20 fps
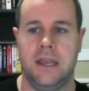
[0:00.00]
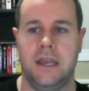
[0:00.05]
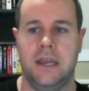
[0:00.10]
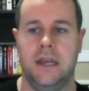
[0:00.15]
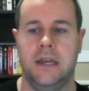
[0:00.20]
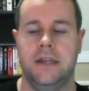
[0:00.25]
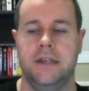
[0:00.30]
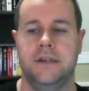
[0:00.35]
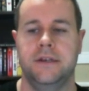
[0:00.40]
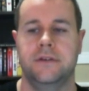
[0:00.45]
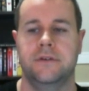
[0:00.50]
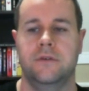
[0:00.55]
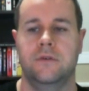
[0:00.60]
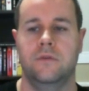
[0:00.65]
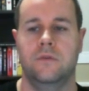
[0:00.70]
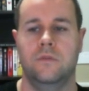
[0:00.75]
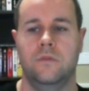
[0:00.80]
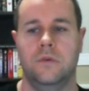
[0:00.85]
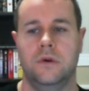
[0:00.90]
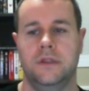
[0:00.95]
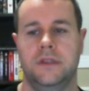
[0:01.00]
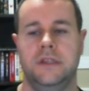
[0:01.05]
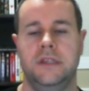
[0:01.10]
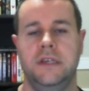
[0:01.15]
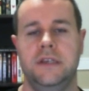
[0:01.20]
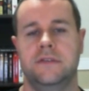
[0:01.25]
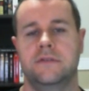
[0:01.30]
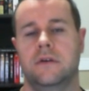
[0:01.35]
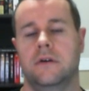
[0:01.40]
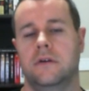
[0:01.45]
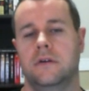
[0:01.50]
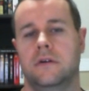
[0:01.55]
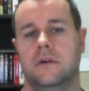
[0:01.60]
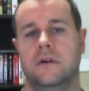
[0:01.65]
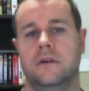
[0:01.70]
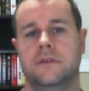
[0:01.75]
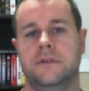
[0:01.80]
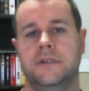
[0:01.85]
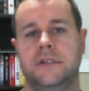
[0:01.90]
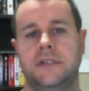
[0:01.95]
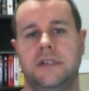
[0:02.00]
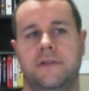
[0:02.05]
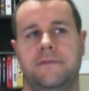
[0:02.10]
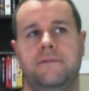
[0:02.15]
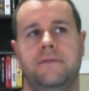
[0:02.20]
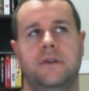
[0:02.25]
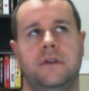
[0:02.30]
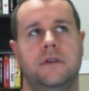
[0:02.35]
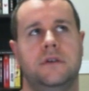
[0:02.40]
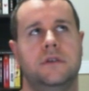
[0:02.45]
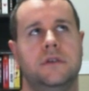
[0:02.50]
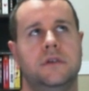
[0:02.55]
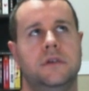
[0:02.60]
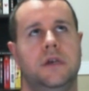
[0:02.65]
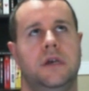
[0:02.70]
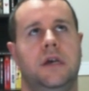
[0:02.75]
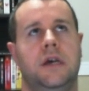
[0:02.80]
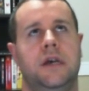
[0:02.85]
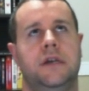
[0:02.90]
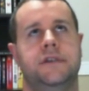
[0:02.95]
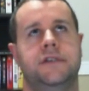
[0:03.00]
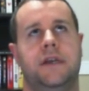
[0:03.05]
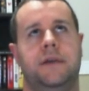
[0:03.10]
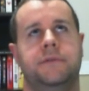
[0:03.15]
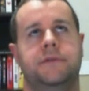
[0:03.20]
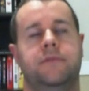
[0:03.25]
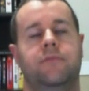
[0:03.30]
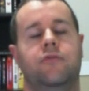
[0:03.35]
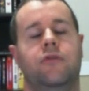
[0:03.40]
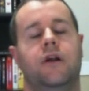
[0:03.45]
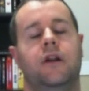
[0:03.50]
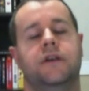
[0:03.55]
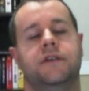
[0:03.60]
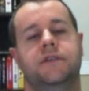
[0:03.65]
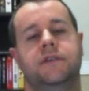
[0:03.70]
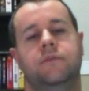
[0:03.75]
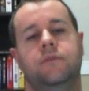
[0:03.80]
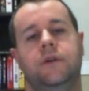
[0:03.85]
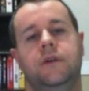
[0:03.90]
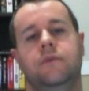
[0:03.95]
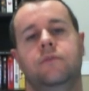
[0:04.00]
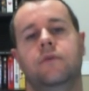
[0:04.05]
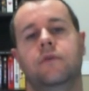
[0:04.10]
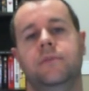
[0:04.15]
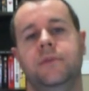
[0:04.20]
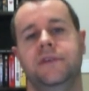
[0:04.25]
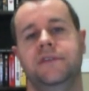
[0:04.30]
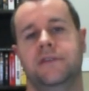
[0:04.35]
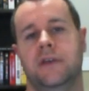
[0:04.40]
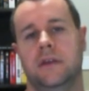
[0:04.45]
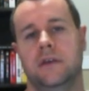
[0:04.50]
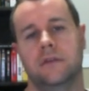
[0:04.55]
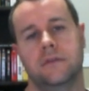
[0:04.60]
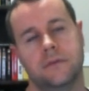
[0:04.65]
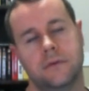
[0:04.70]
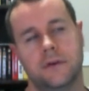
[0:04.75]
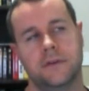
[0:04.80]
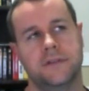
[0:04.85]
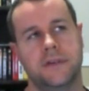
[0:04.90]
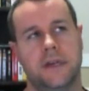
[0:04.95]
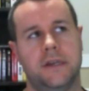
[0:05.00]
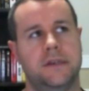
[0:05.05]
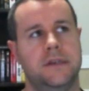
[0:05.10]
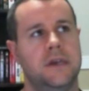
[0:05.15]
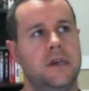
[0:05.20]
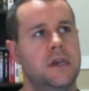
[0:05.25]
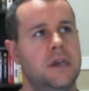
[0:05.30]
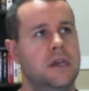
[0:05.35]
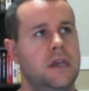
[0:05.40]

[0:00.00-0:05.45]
And what these are, are different uh, types of products that we will be selling through our site.